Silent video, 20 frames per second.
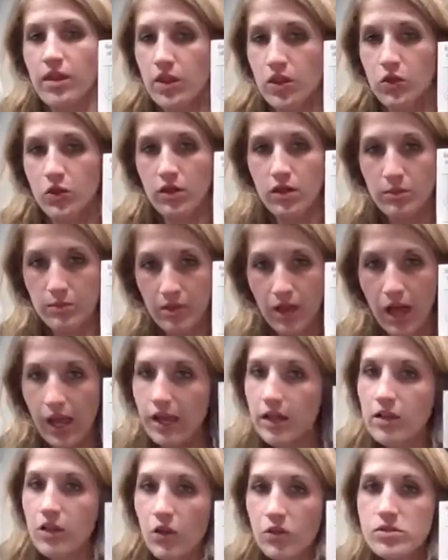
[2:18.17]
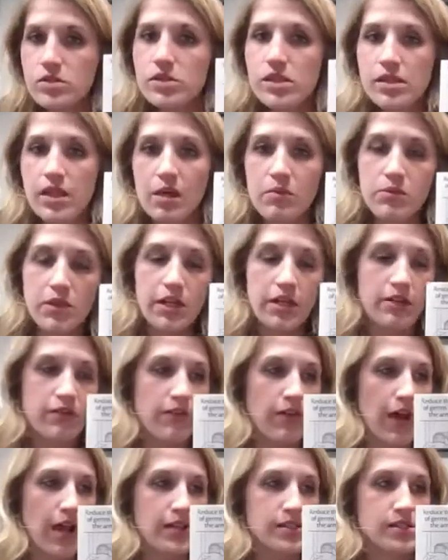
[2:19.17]
that you can apply close to them that
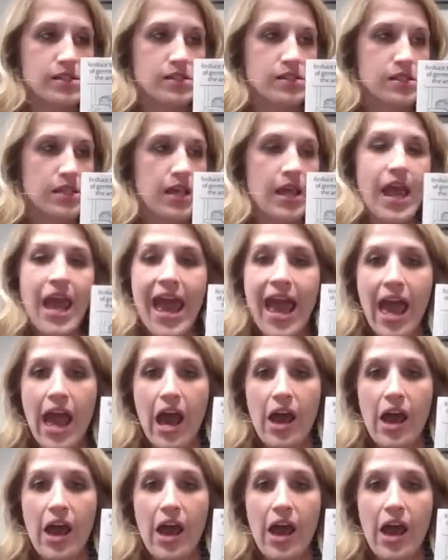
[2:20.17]
advises